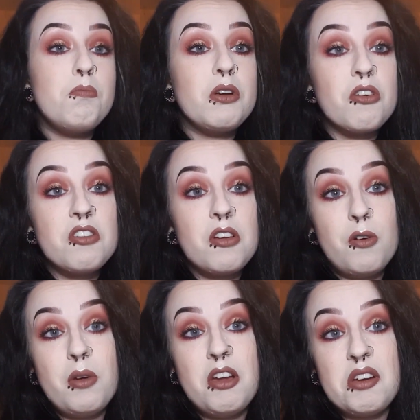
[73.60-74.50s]
because it'll
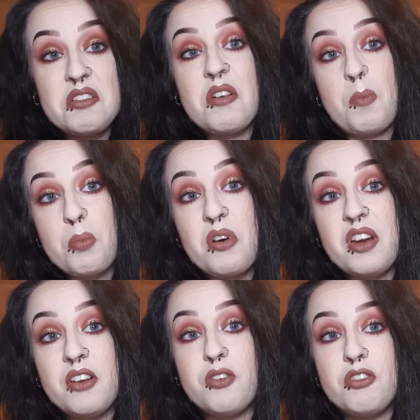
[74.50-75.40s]
make a
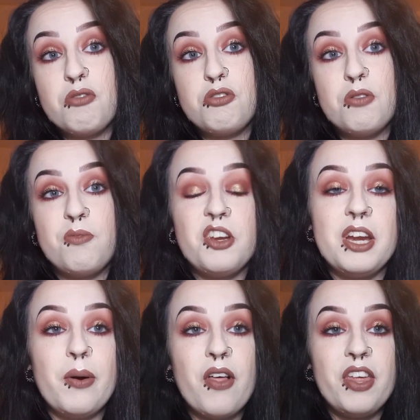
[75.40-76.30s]
pretty good YouTube
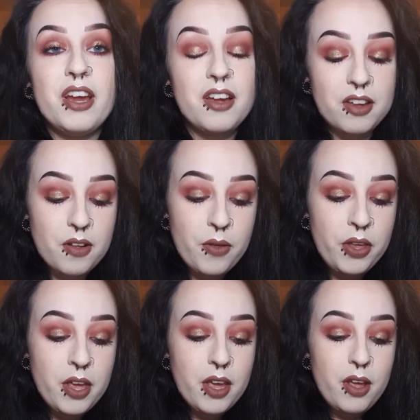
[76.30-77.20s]
video, I think.
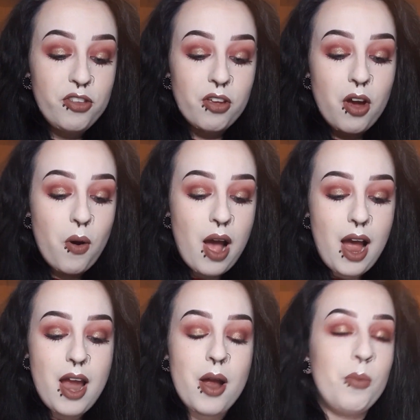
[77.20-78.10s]
So
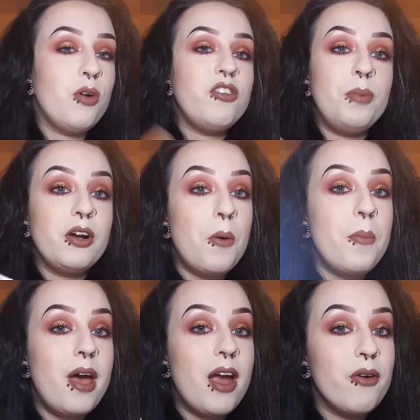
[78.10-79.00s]
I am going to be
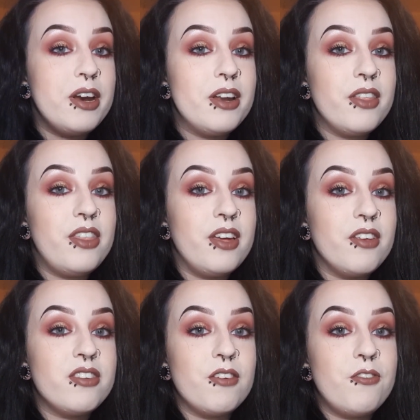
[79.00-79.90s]
comparing
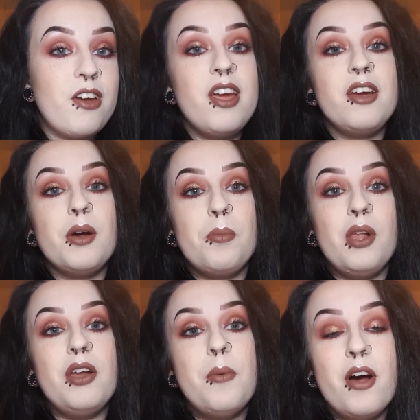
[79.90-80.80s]
this fake
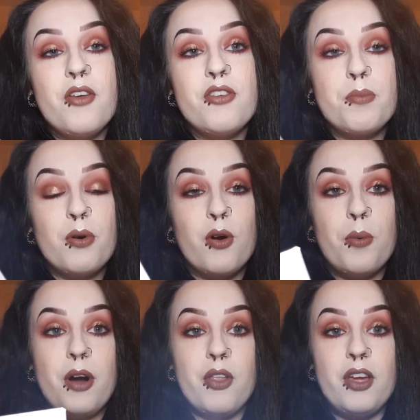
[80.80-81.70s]
Platinum Ice Pro
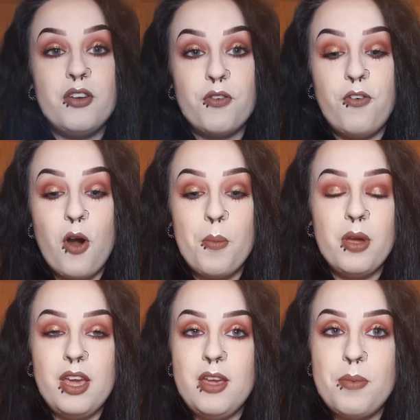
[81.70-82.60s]
palette from
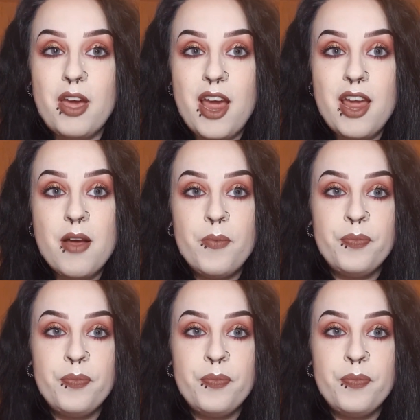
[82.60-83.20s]
eBay